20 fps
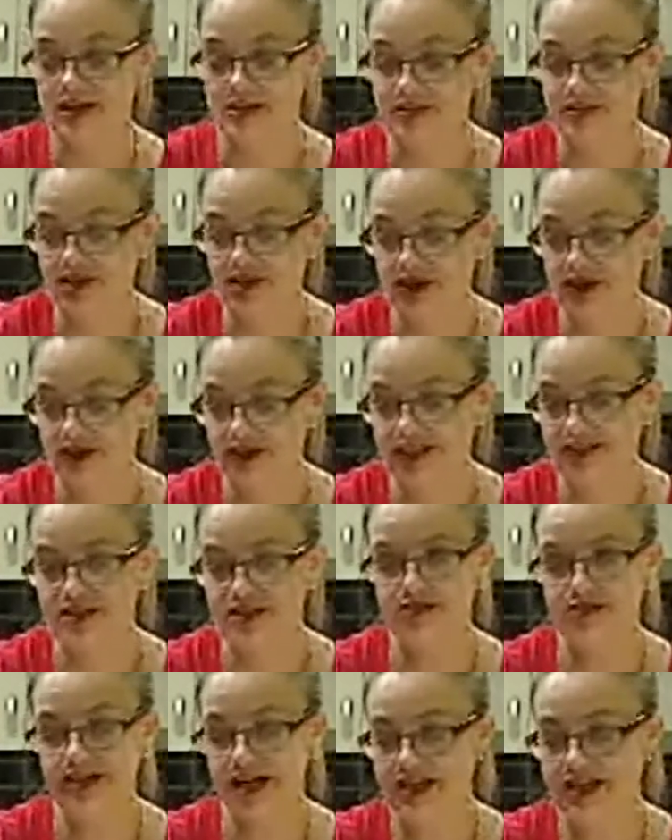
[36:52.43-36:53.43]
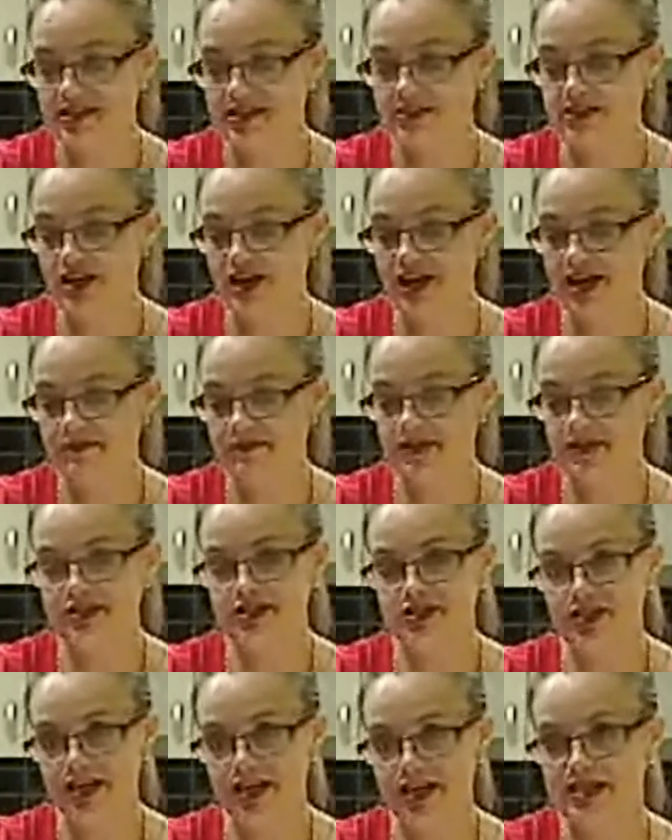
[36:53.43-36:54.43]
So until next time,
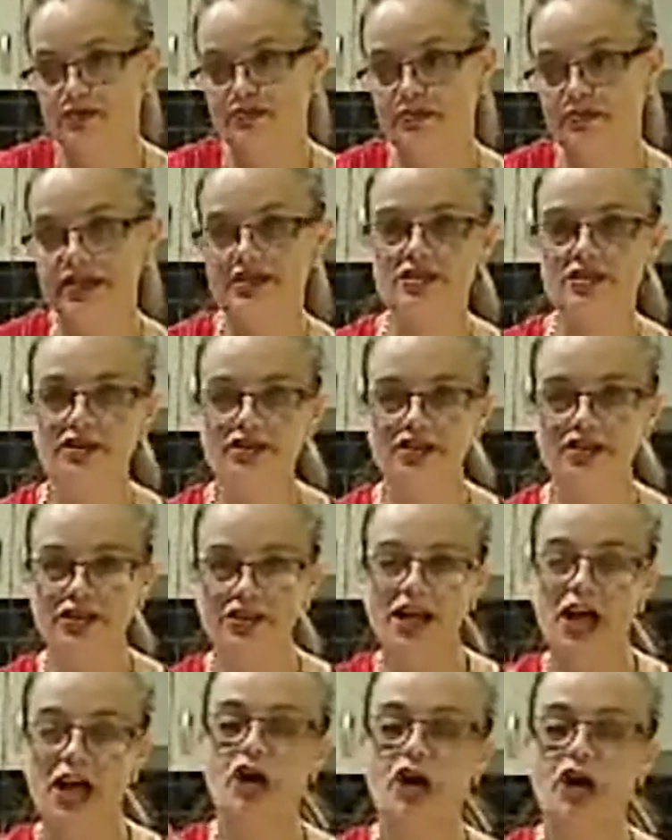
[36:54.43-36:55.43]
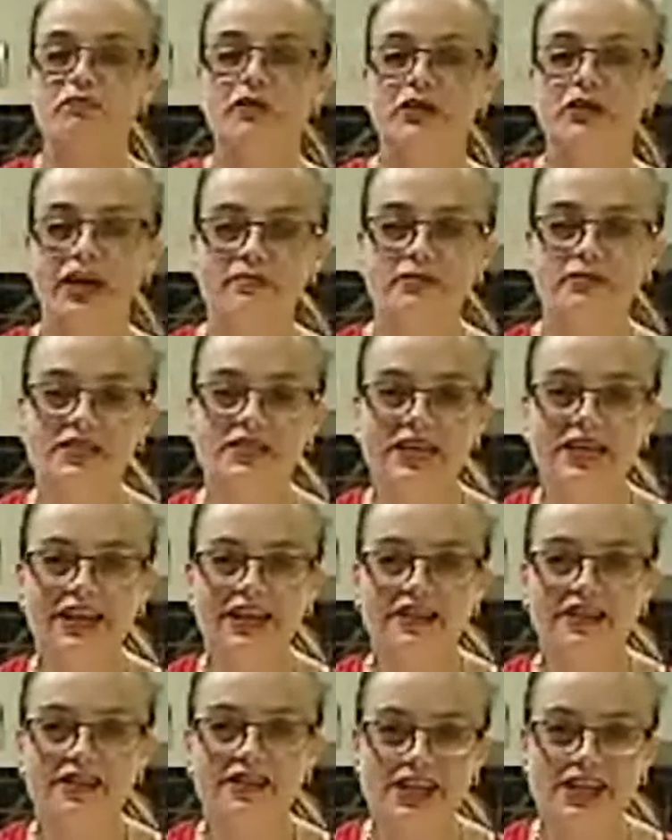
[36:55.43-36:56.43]
until I speak to you, bon
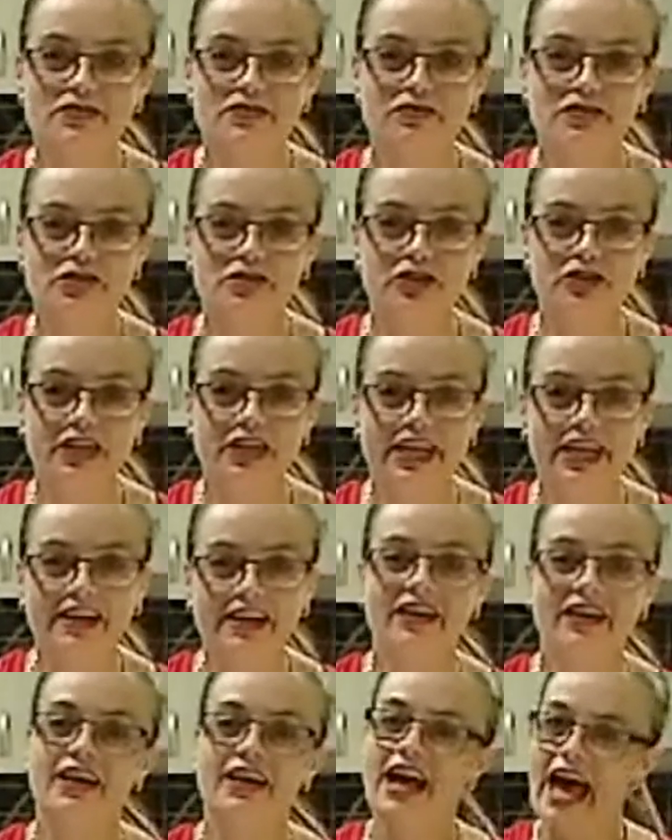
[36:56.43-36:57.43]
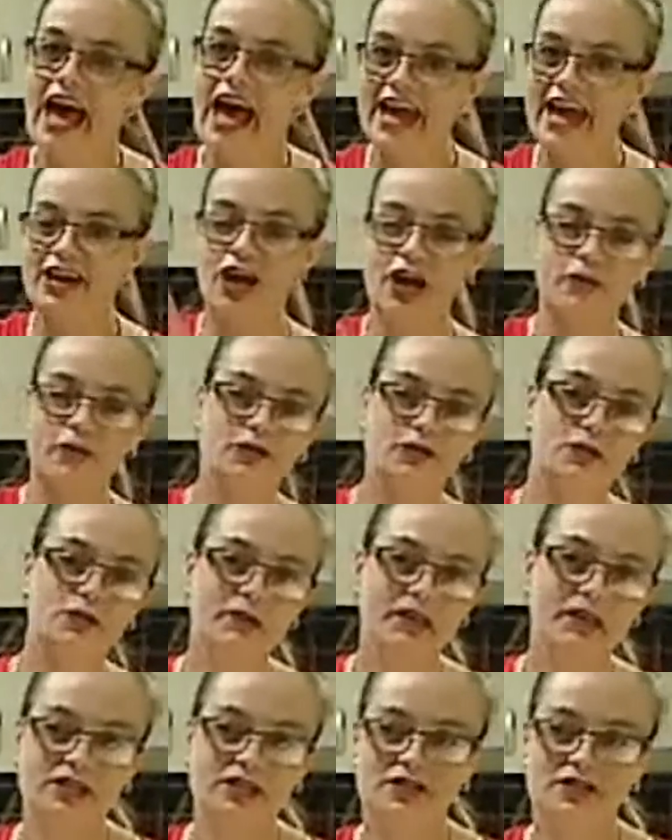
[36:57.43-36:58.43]
appetit. Thanks for joining, and I will
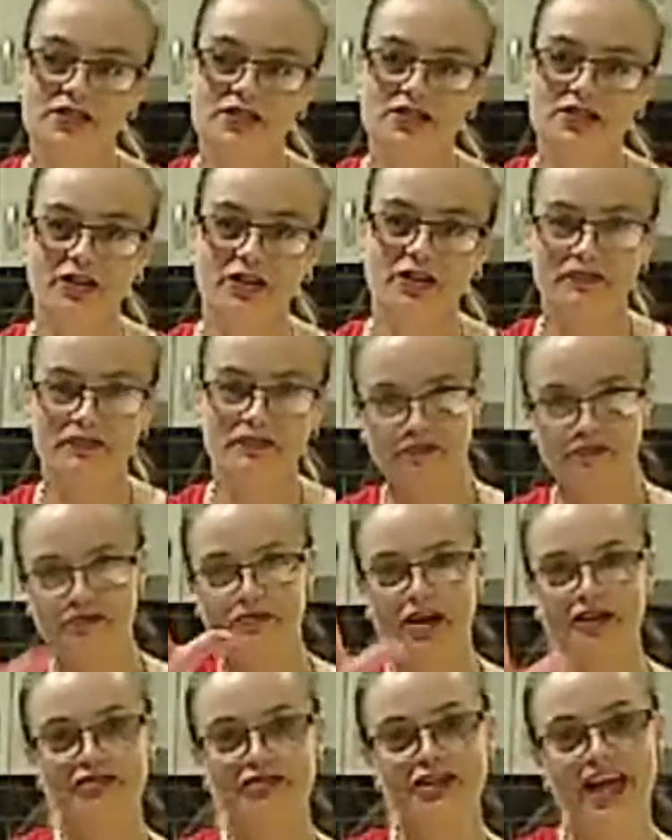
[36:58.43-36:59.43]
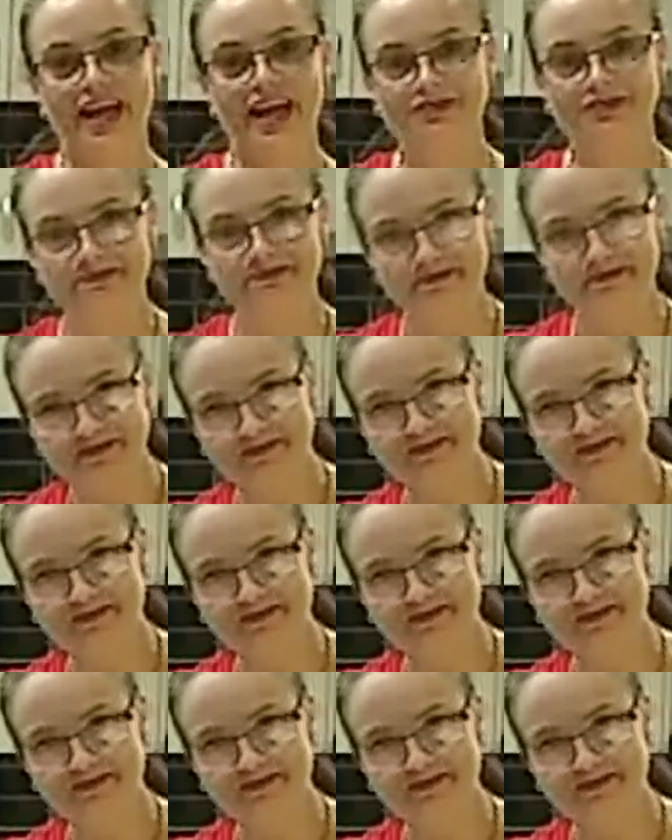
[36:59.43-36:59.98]
speak to you soon. Bye for now.